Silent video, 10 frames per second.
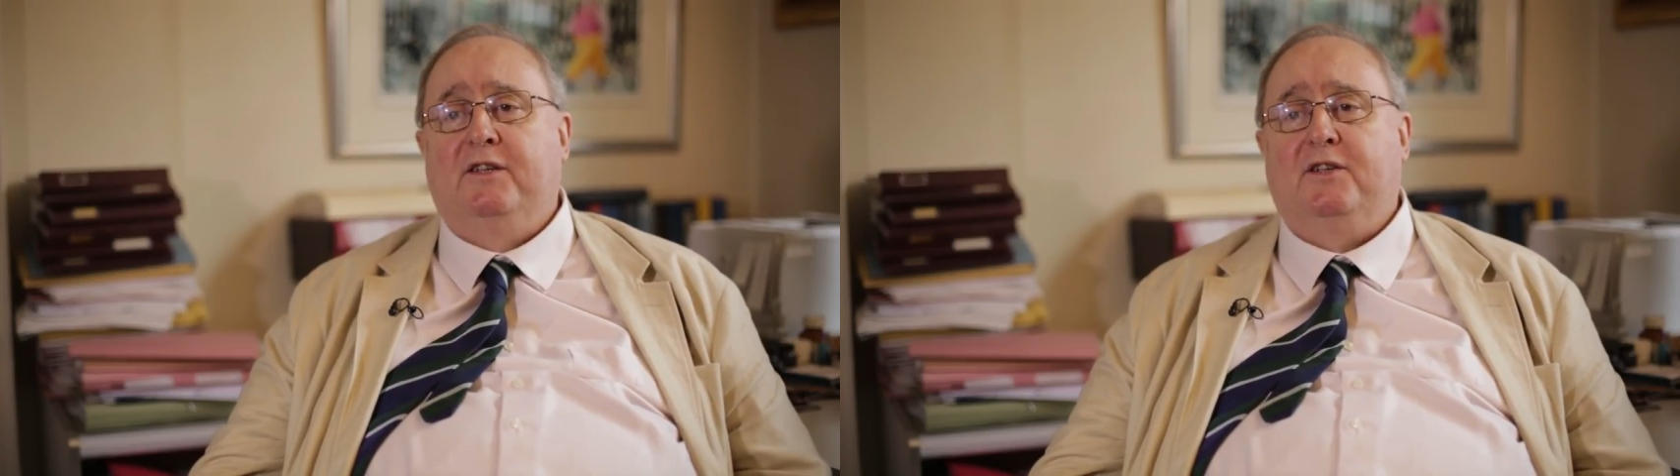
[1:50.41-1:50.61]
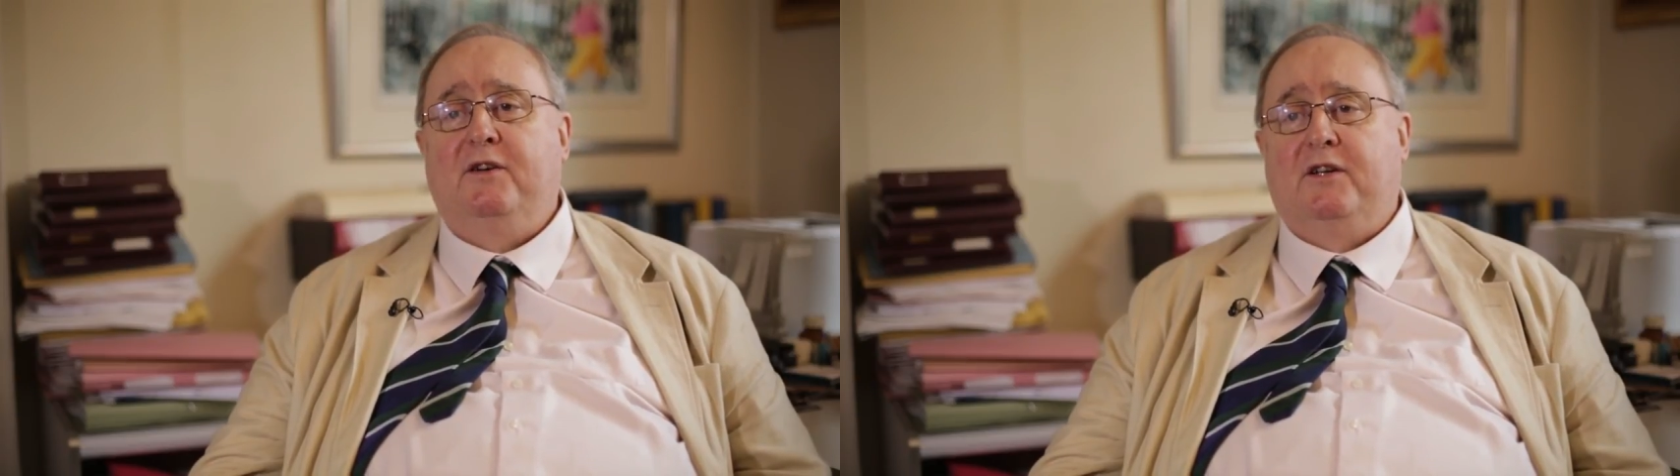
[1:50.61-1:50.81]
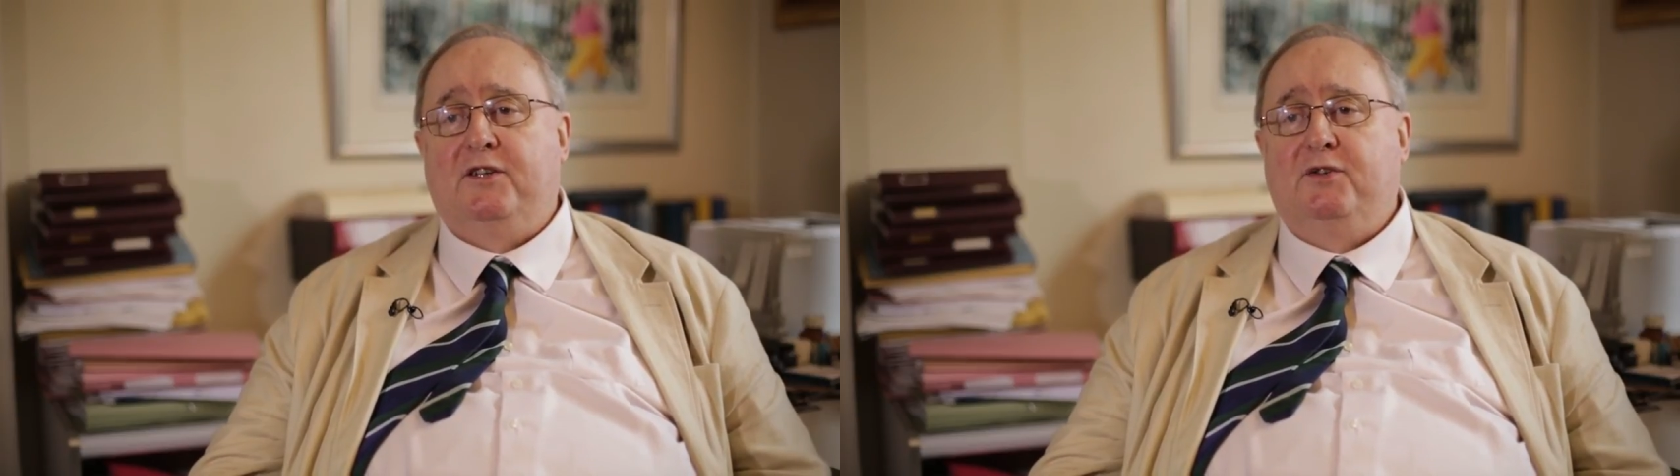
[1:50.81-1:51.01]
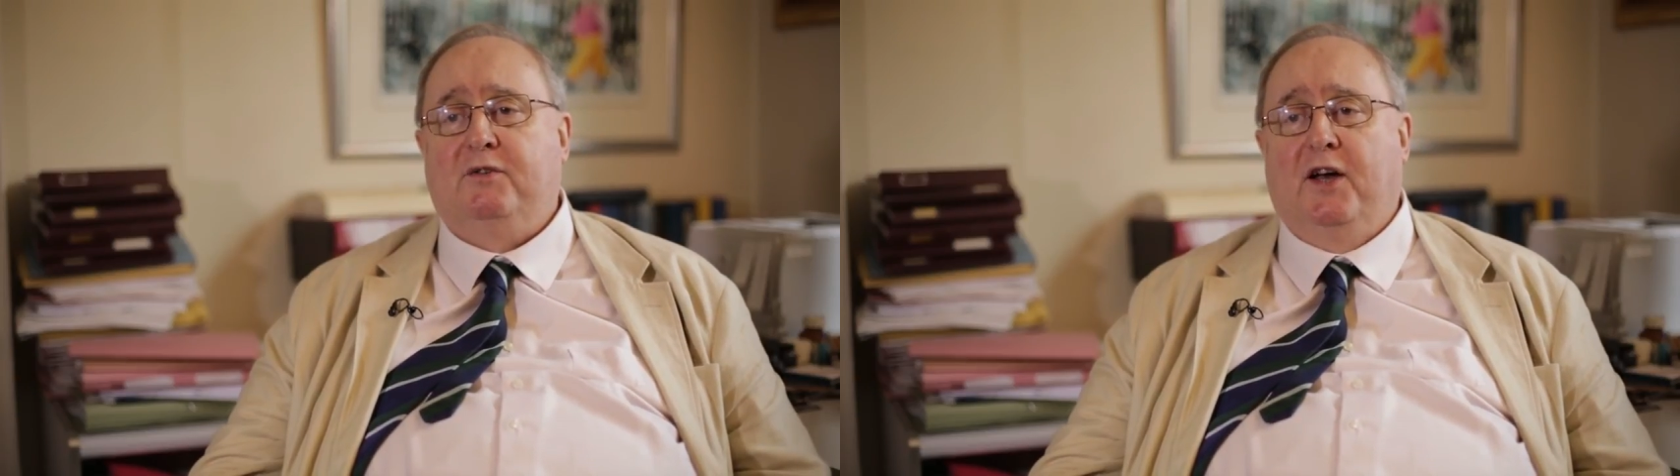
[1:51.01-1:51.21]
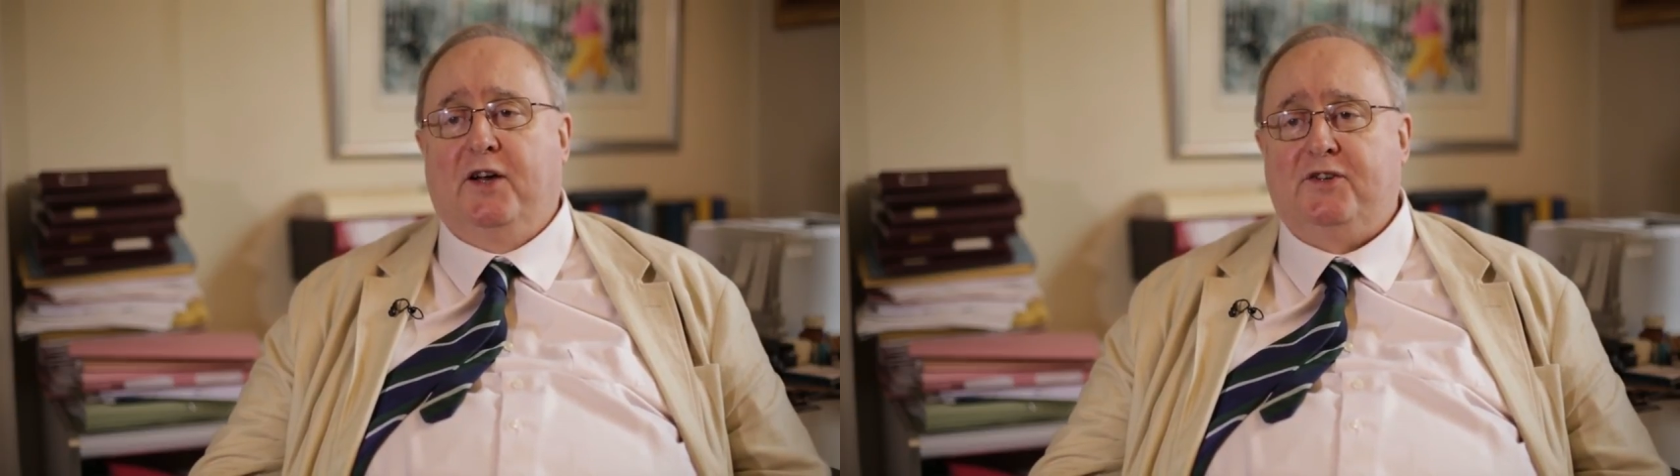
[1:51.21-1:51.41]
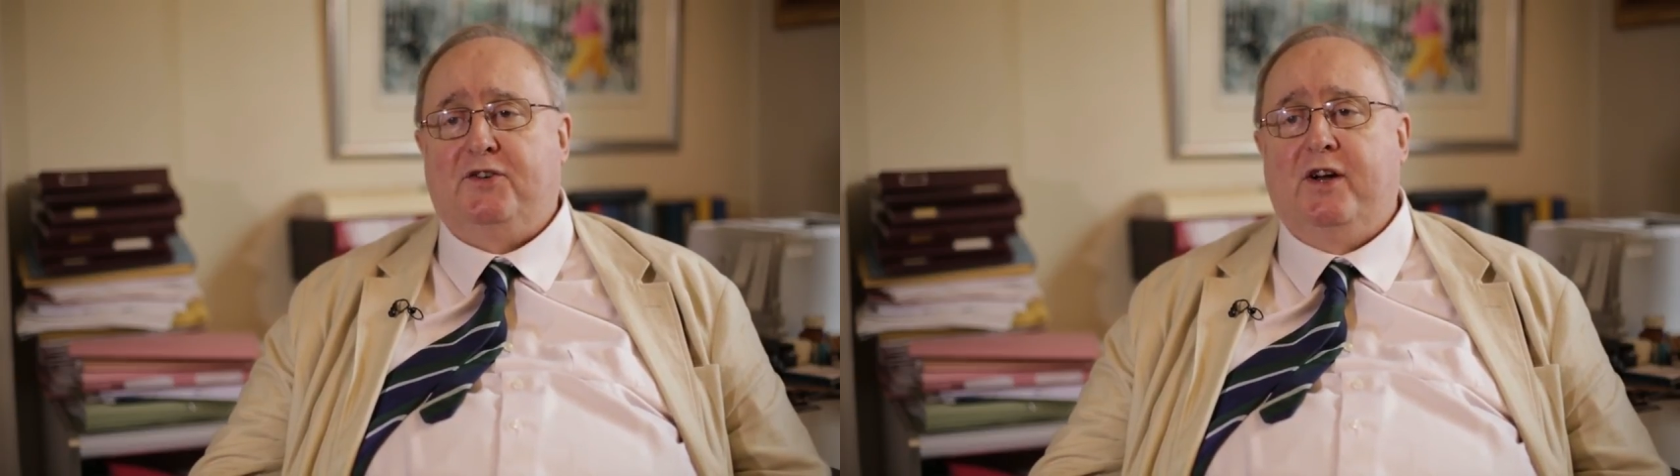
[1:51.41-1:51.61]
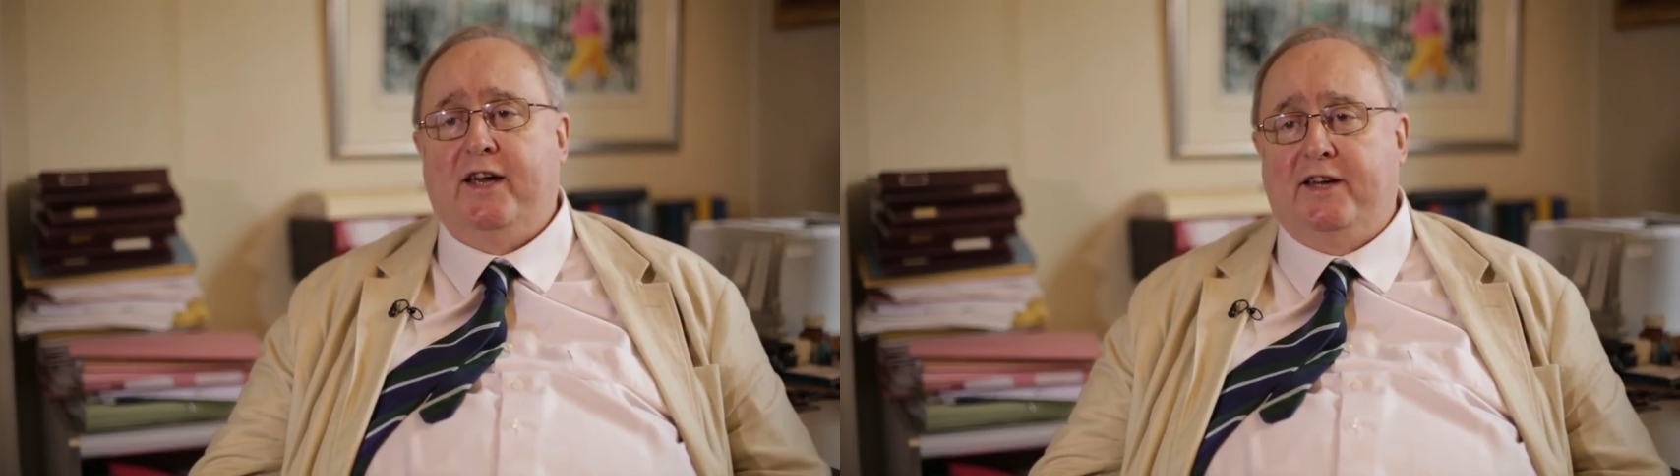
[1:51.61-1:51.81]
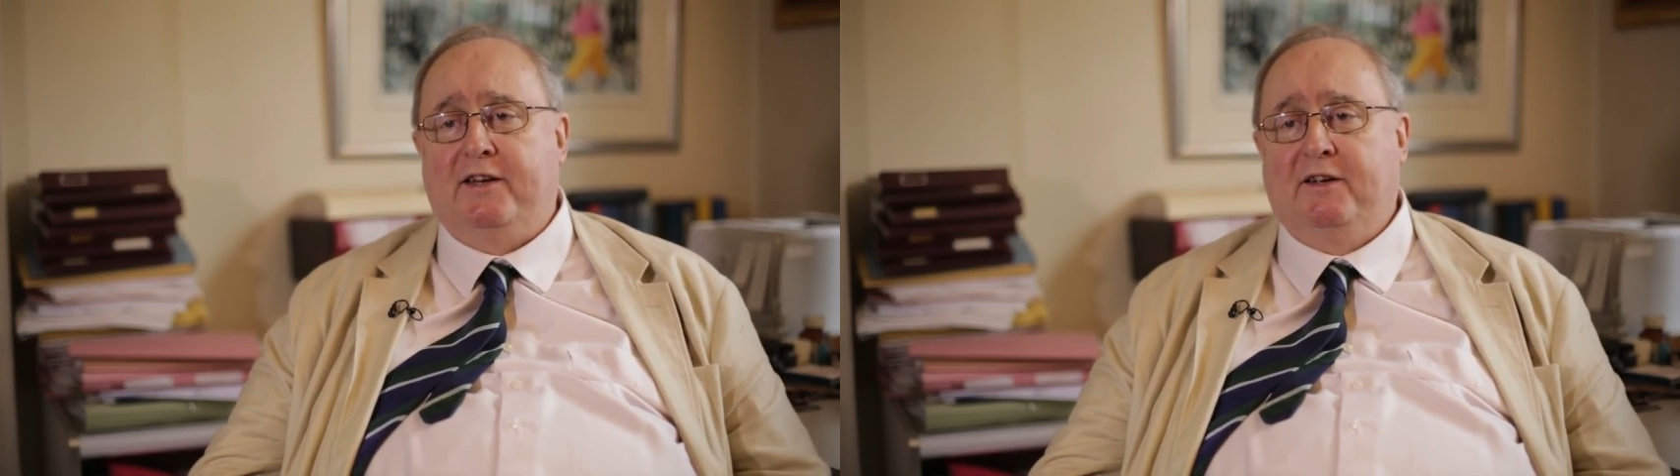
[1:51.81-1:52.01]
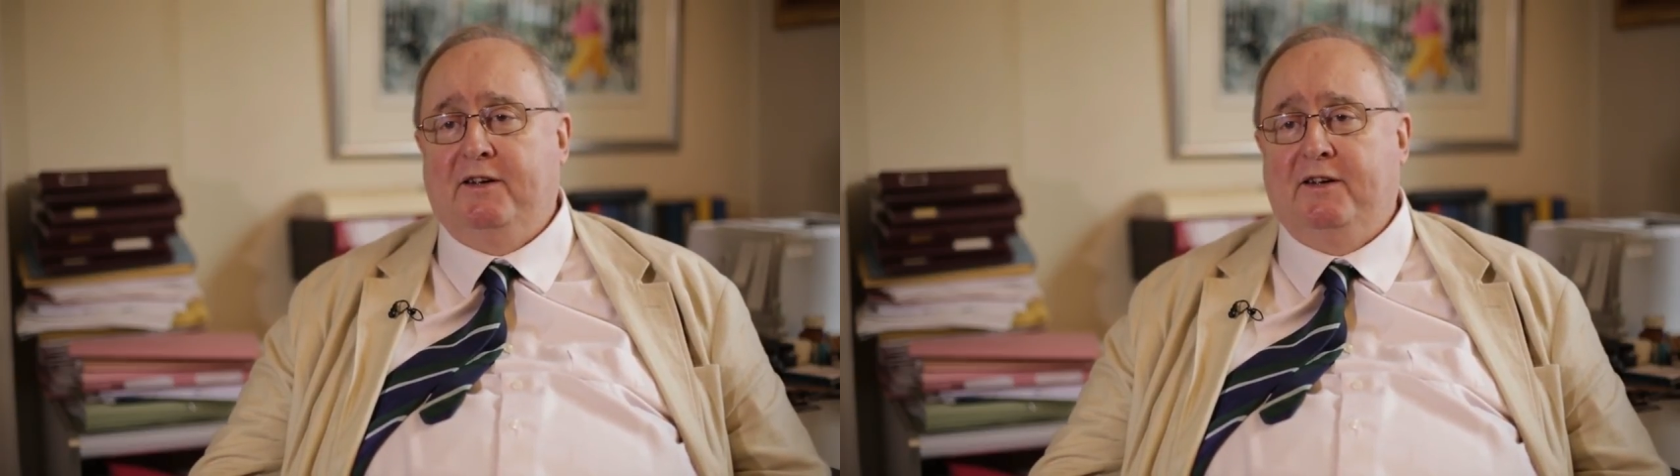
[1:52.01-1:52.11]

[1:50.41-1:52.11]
as good as your last trade.